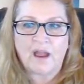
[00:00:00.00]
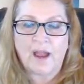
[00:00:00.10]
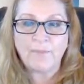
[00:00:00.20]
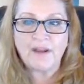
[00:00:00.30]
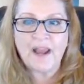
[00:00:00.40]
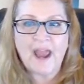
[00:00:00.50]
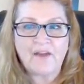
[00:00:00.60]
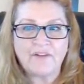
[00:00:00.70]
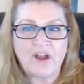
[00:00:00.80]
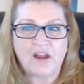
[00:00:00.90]
I'm going to
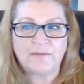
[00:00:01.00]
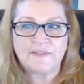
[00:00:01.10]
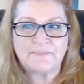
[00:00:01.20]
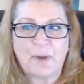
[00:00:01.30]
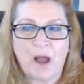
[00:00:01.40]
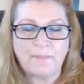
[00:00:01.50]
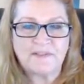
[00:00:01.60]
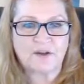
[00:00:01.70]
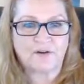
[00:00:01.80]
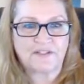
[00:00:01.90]
have Anonymous Bob
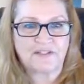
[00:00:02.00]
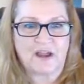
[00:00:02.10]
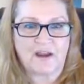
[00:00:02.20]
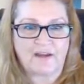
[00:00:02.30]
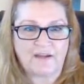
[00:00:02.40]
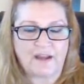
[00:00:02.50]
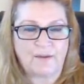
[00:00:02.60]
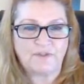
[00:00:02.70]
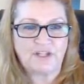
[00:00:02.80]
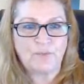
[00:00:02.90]
start tonight.
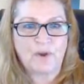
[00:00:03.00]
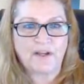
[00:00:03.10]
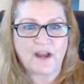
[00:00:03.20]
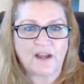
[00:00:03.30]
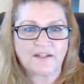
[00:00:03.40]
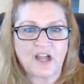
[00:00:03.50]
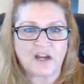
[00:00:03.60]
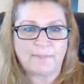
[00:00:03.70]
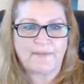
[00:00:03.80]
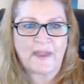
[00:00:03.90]
Do you want to kind of
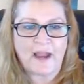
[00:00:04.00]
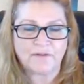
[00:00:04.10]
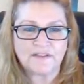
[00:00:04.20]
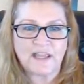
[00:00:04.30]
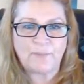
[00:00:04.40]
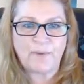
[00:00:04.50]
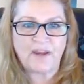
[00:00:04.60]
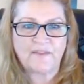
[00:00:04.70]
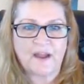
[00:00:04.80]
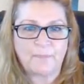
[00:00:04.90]
talk about the housekeeping
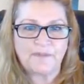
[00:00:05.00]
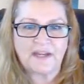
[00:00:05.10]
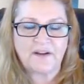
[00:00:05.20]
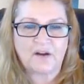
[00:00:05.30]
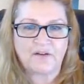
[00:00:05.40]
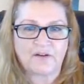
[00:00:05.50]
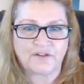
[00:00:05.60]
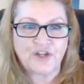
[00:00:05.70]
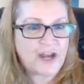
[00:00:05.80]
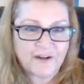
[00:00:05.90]
and the update on our
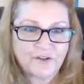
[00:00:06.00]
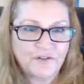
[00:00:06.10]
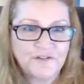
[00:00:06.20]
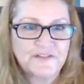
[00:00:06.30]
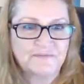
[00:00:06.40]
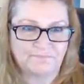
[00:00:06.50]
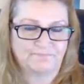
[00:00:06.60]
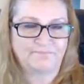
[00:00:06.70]
channels?